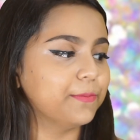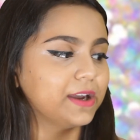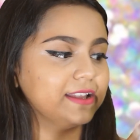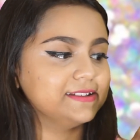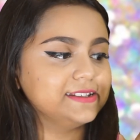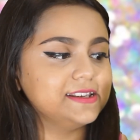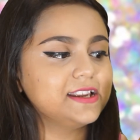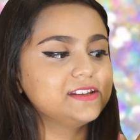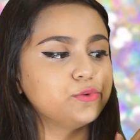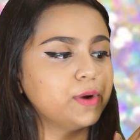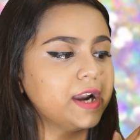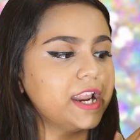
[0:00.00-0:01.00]
concealer.
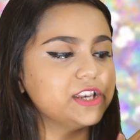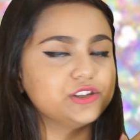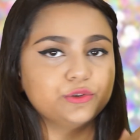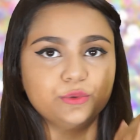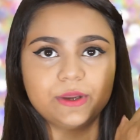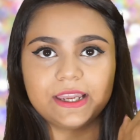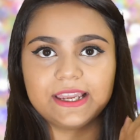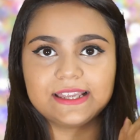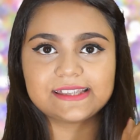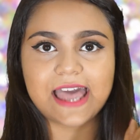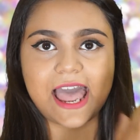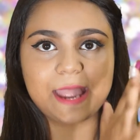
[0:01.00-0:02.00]
So what I do
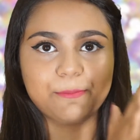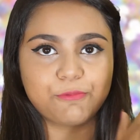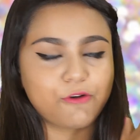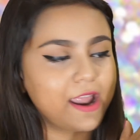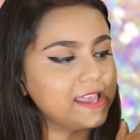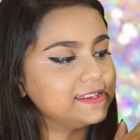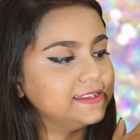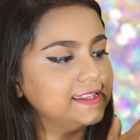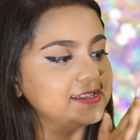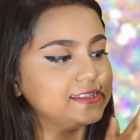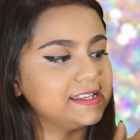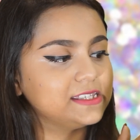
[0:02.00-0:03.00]
is I press
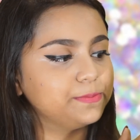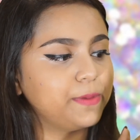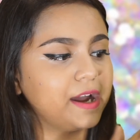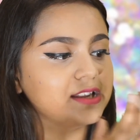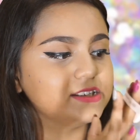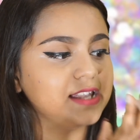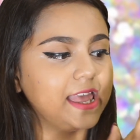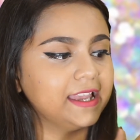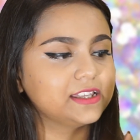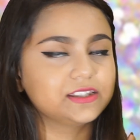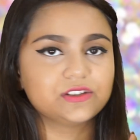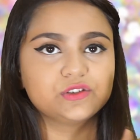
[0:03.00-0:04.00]
this sponge
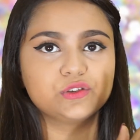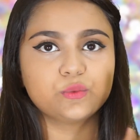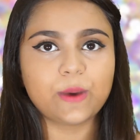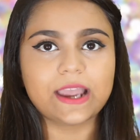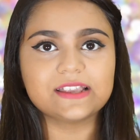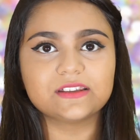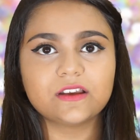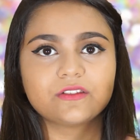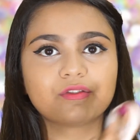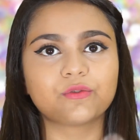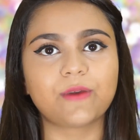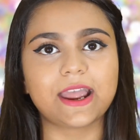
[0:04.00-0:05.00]
like twice or
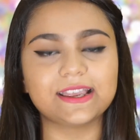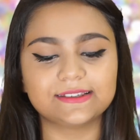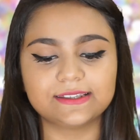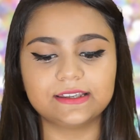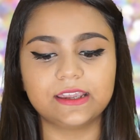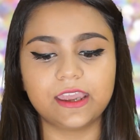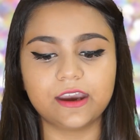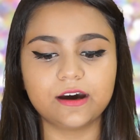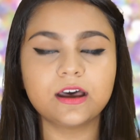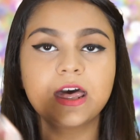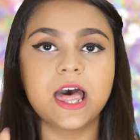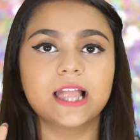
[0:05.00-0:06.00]
thrice in
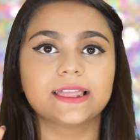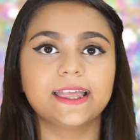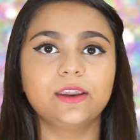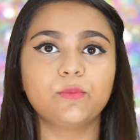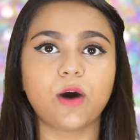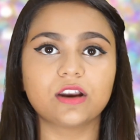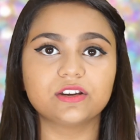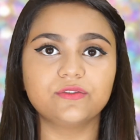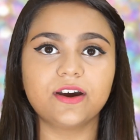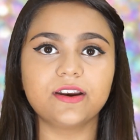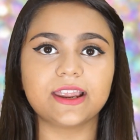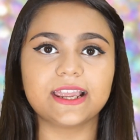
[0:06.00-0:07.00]
here. Then
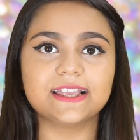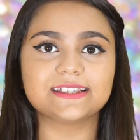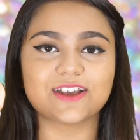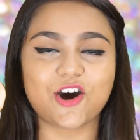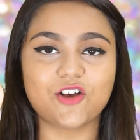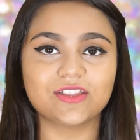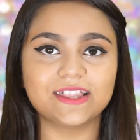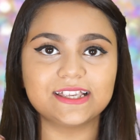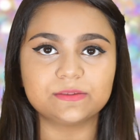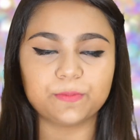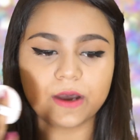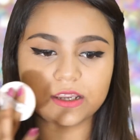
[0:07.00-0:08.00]
whatever is on
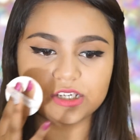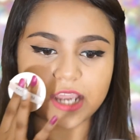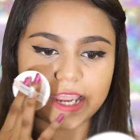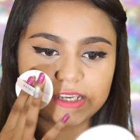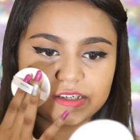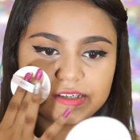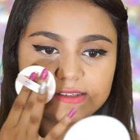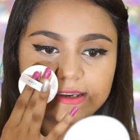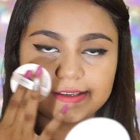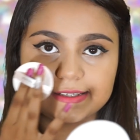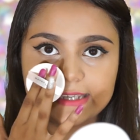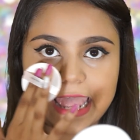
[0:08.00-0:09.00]
this sponge, I just
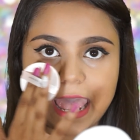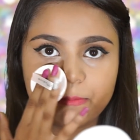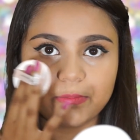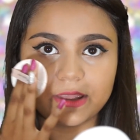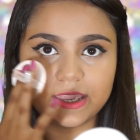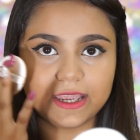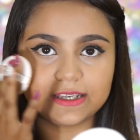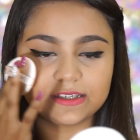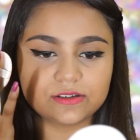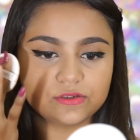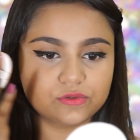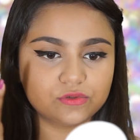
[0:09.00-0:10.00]
dab it
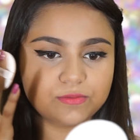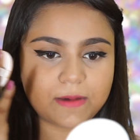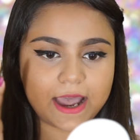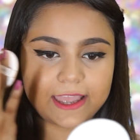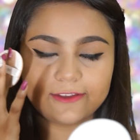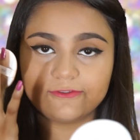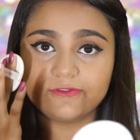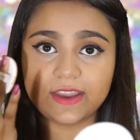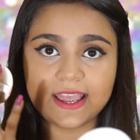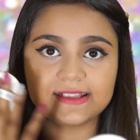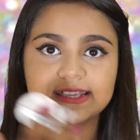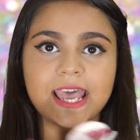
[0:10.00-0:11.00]
to my
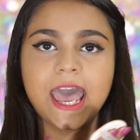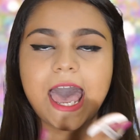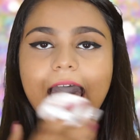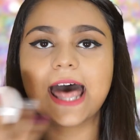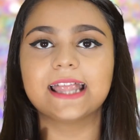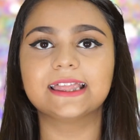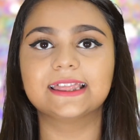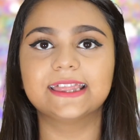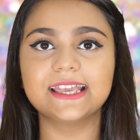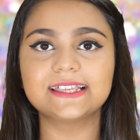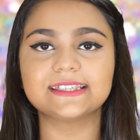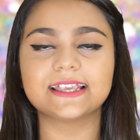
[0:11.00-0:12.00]
face, and
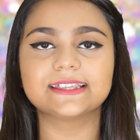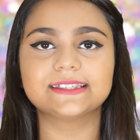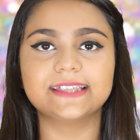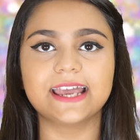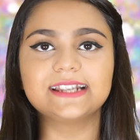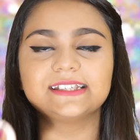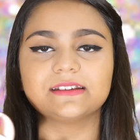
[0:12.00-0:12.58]
this sets